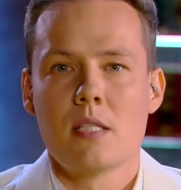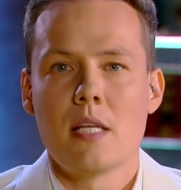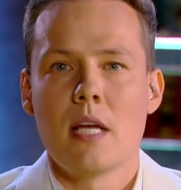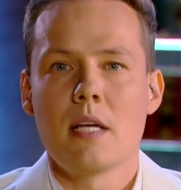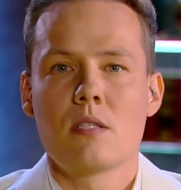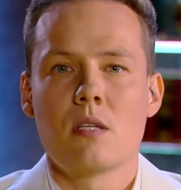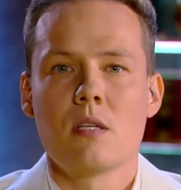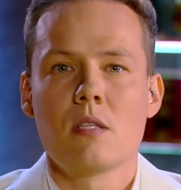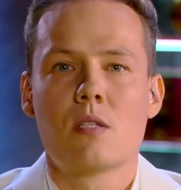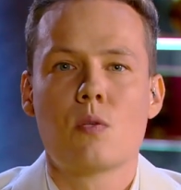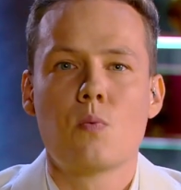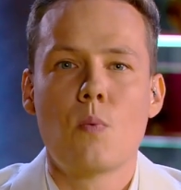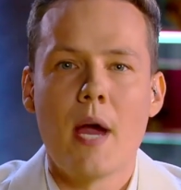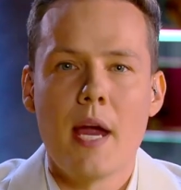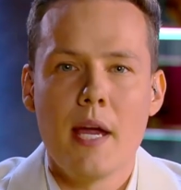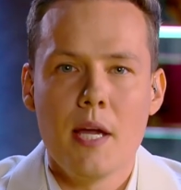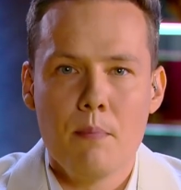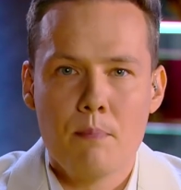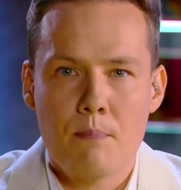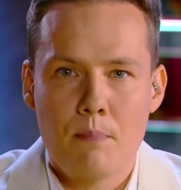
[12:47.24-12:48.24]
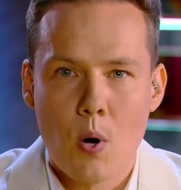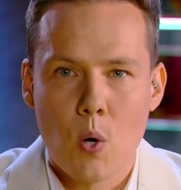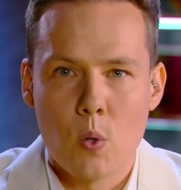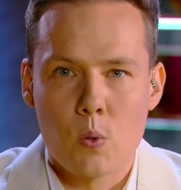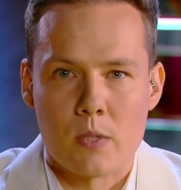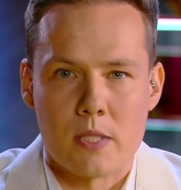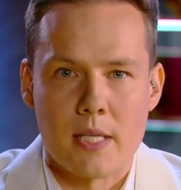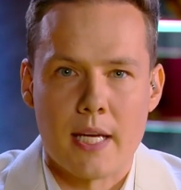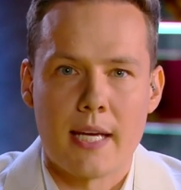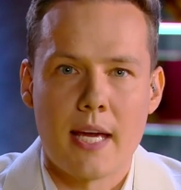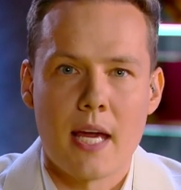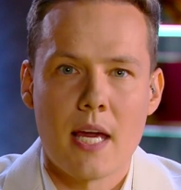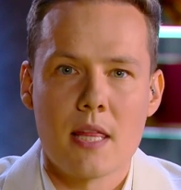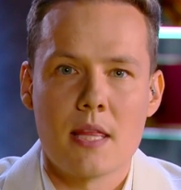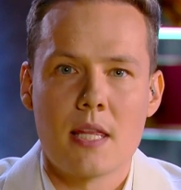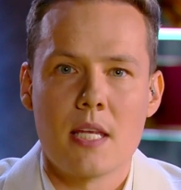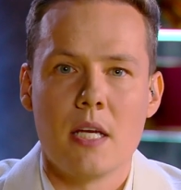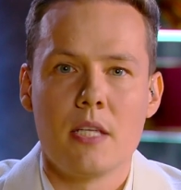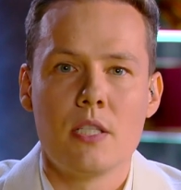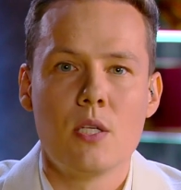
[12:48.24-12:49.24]
Sanctions were imposed
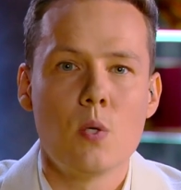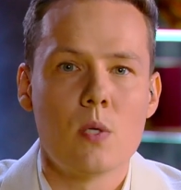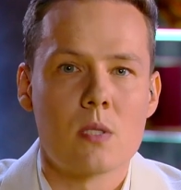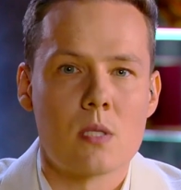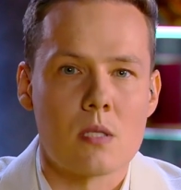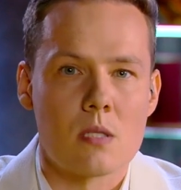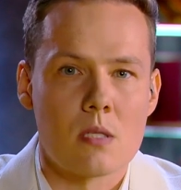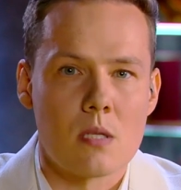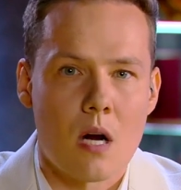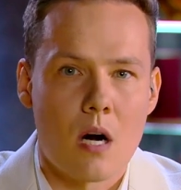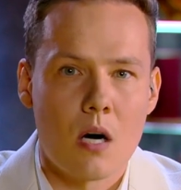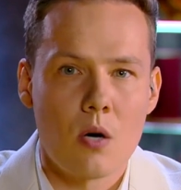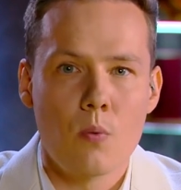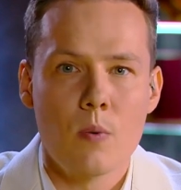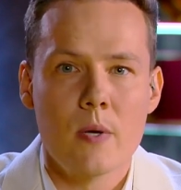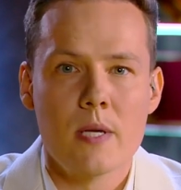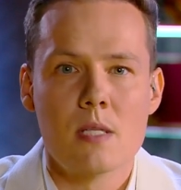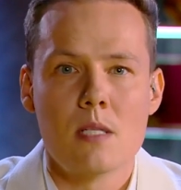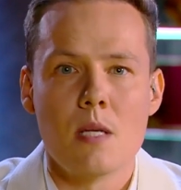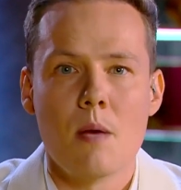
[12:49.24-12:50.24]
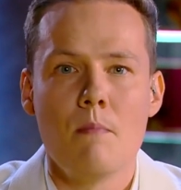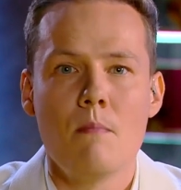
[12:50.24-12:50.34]
against the USSR with